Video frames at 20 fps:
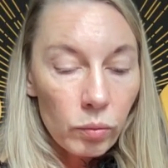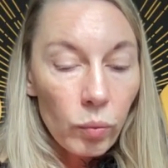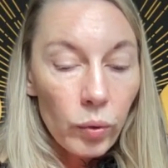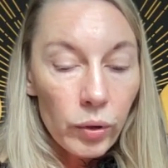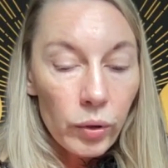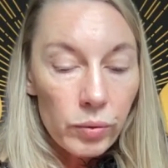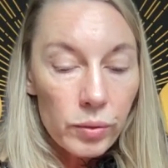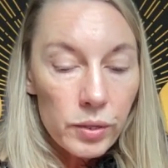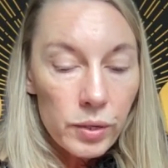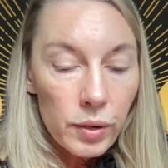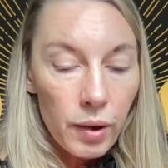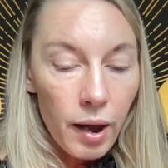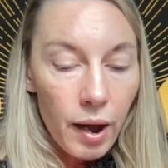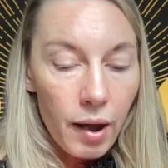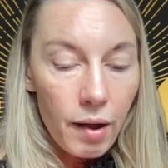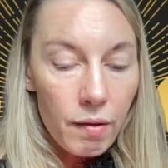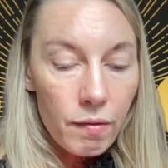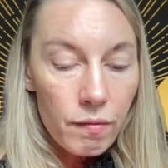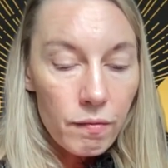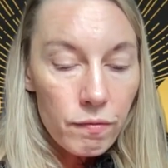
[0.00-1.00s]
We also
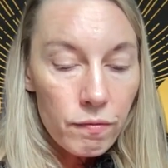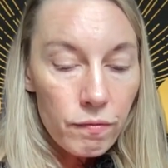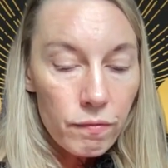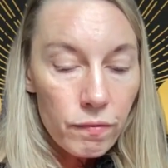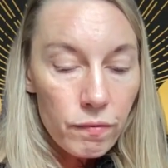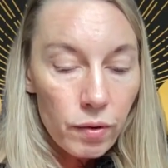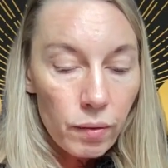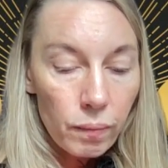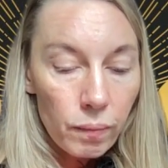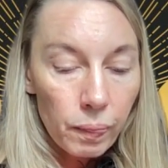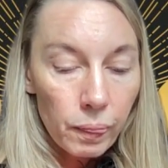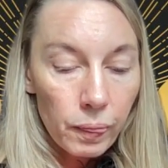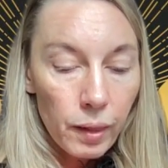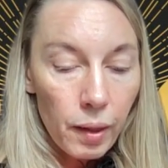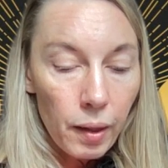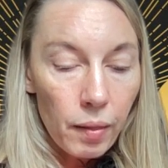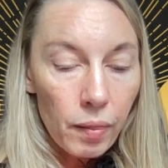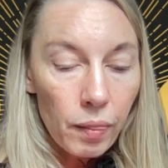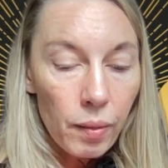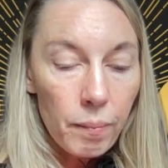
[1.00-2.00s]
have
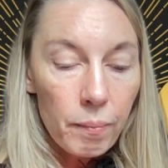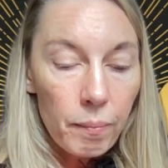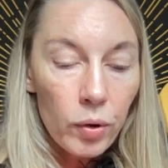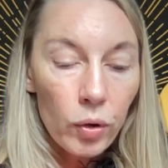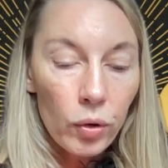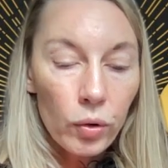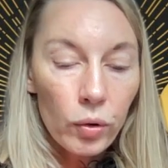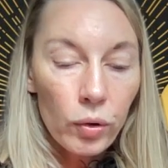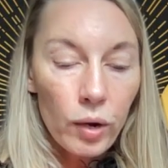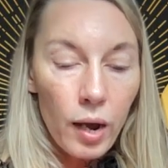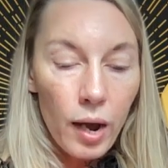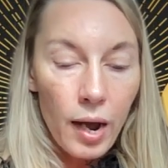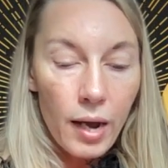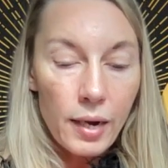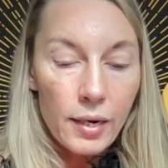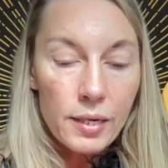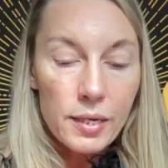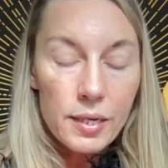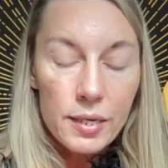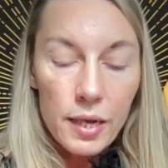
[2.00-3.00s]
the moon
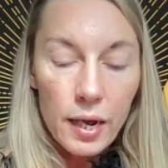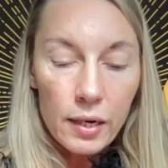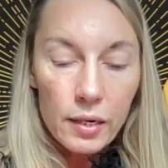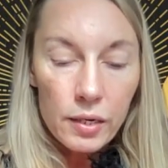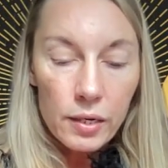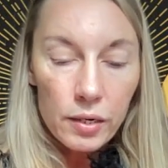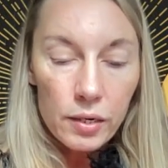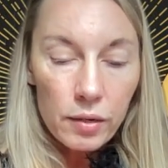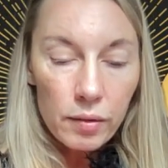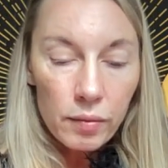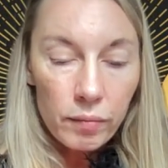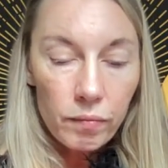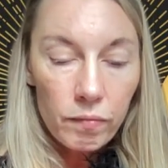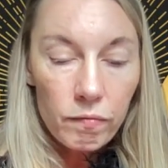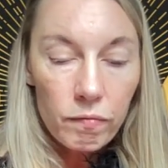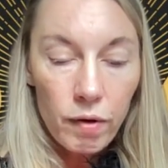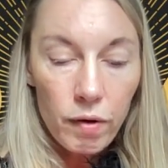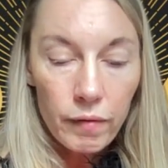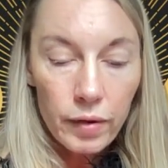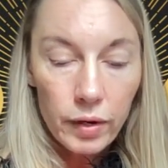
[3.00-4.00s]
and Saturn
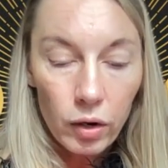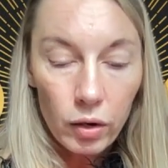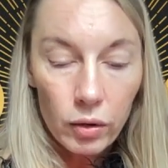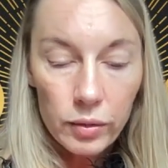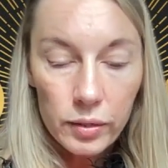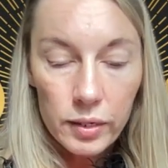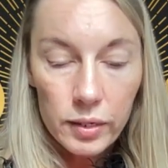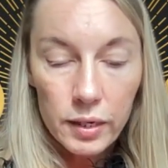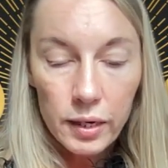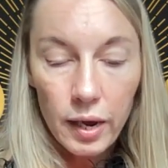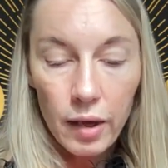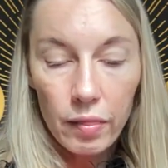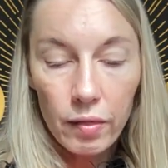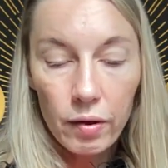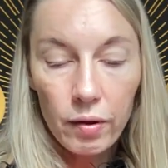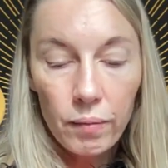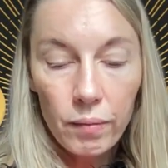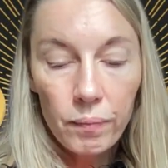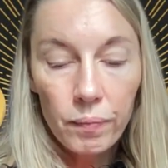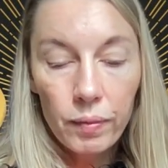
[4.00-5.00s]
very close
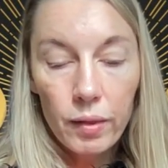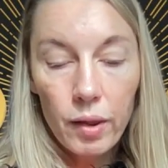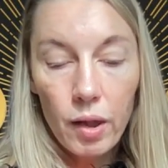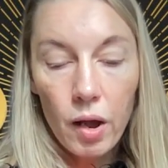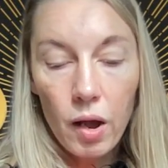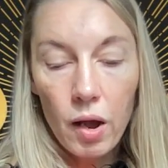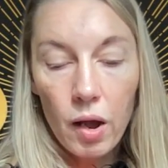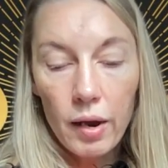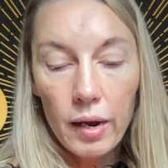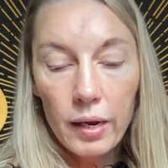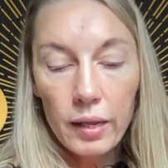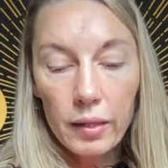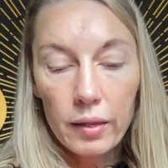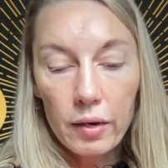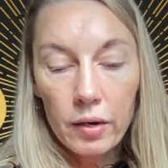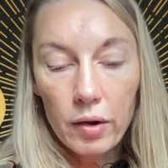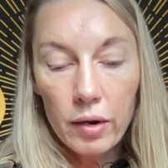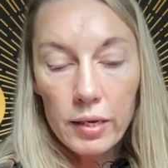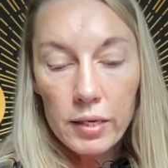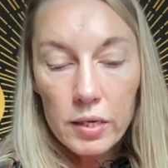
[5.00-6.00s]
together in
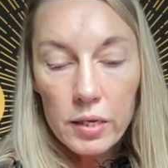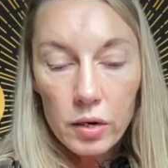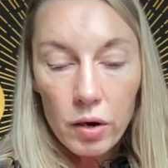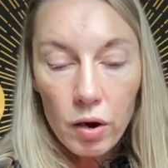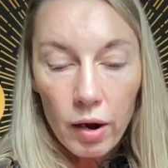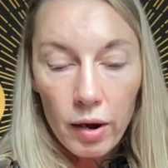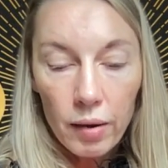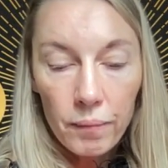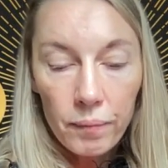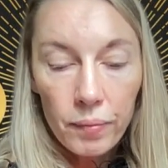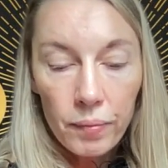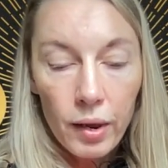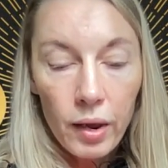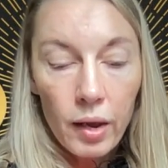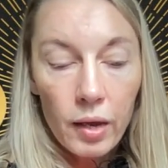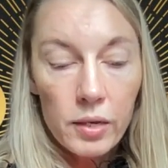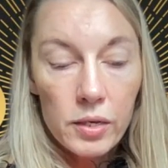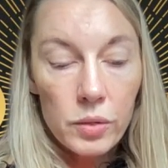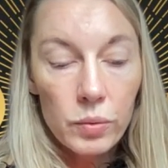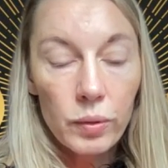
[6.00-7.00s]
the night sky.
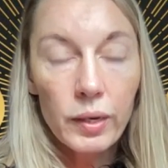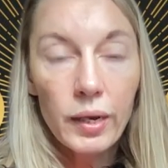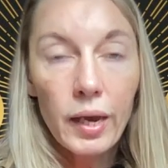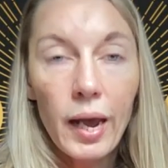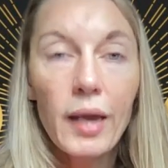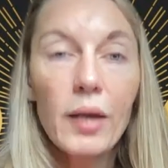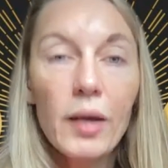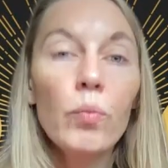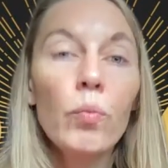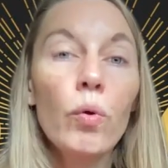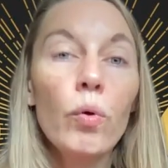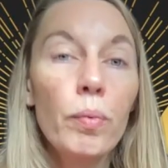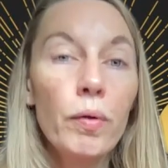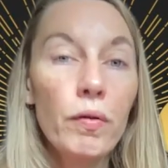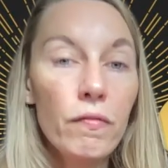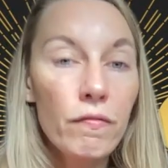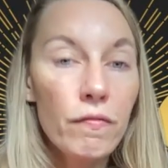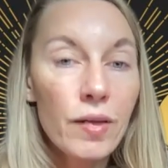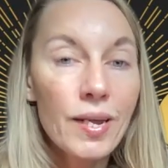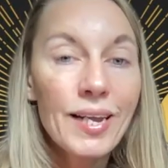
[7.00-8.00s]
So again, we'll be
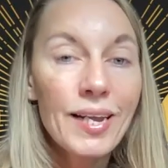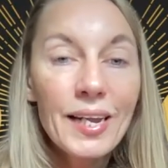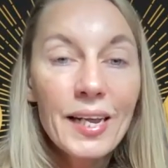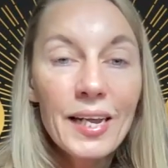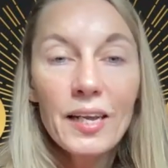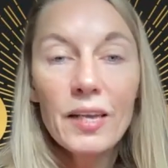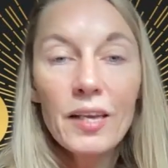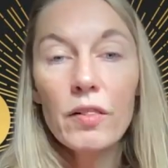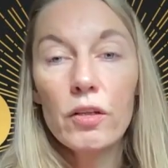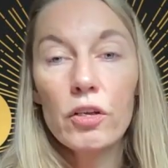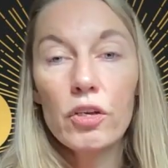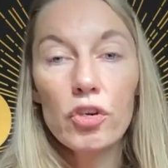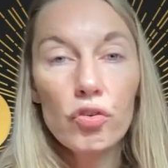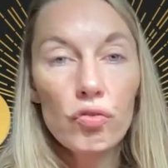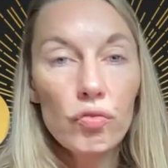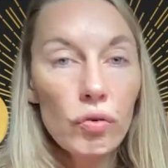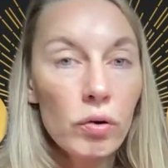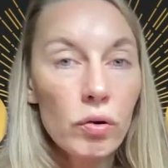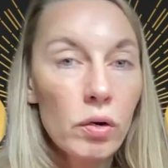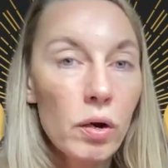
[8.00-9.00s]
feeling the
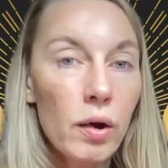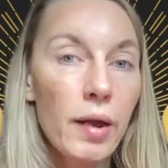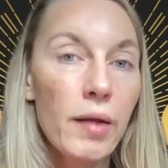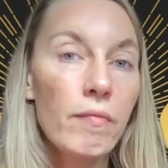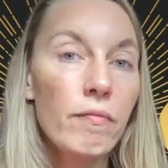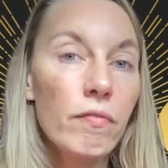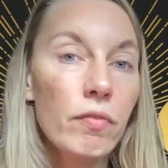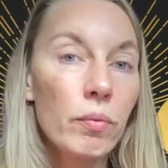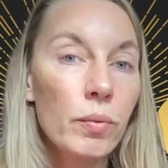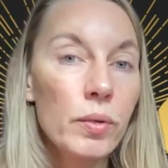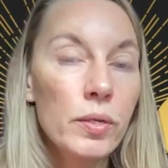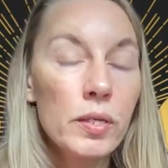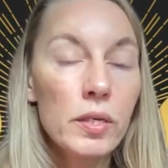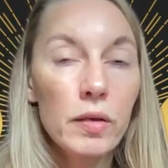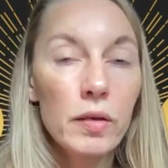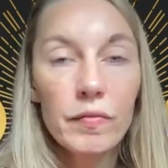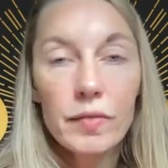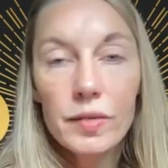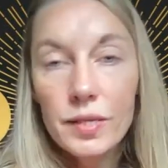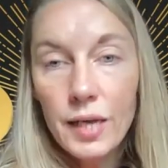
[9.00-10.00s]
stronger influence
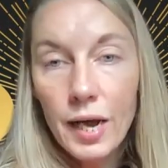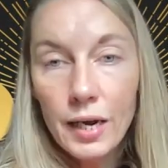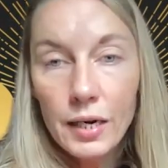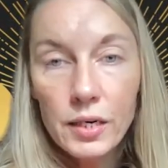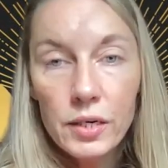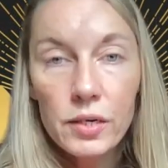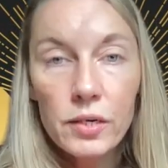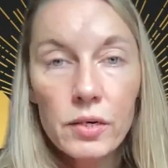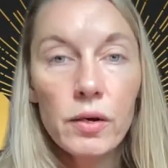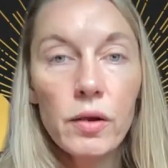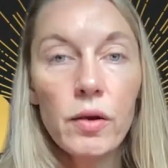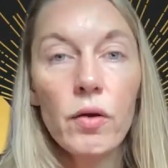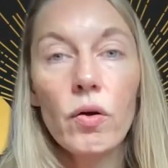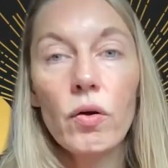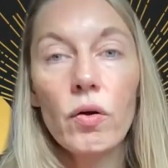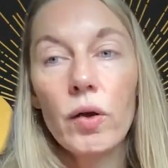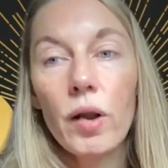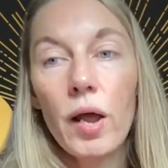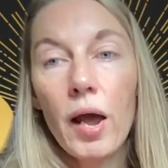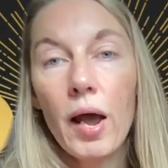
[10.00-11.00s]
of Saturn
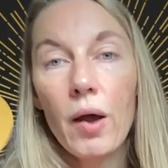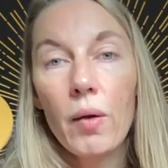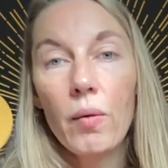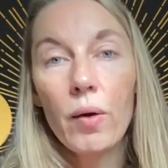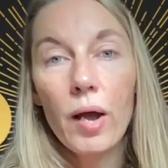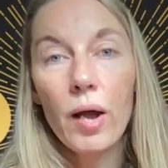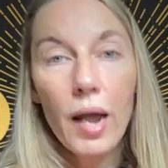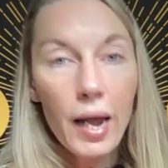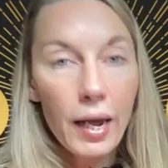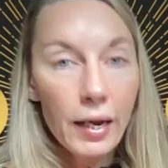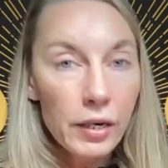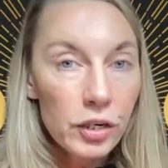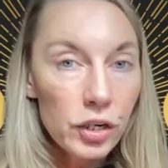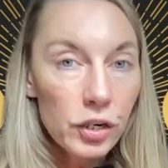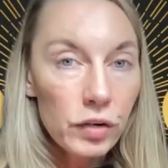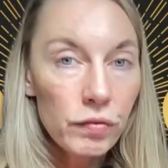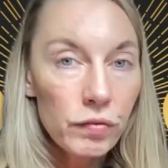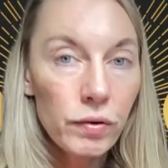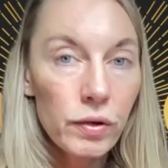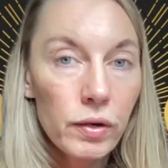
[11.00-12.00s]
on our
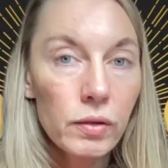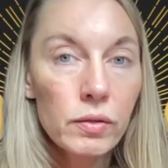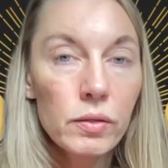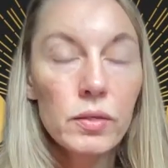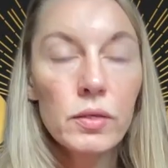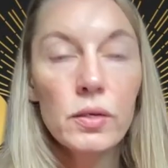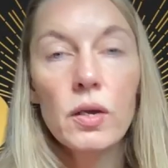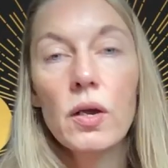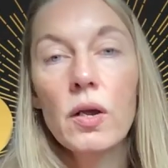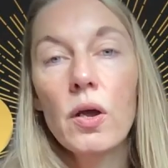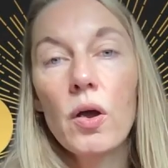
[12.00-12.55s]
energy field,